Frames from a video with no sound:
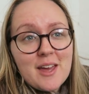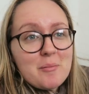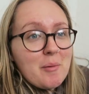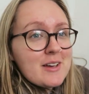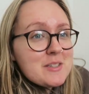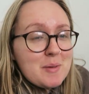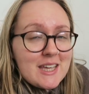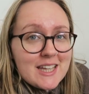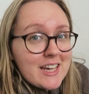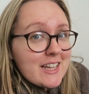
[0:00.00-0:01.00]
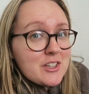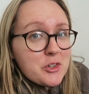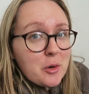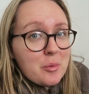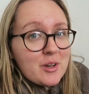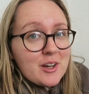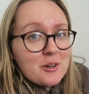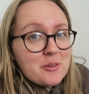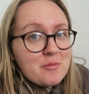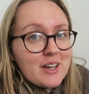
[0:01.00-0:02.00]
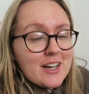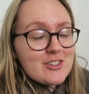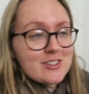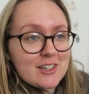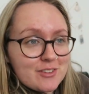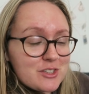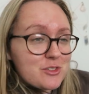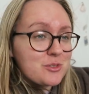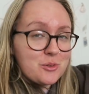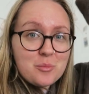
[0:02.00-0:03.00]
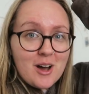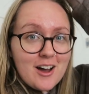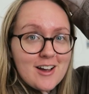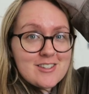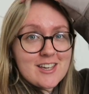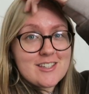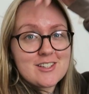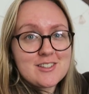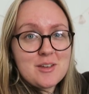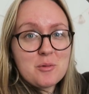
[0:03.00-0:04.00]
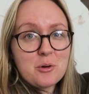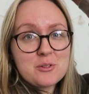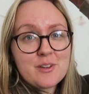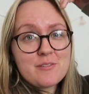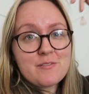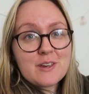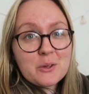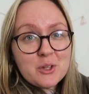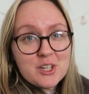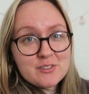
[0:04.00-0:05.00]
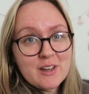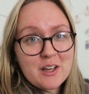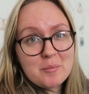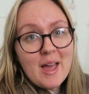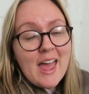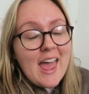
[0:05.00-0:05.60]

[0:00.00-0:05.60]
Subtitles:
It must be like in the top three or something. I just love it so much. It's just the most feel-good film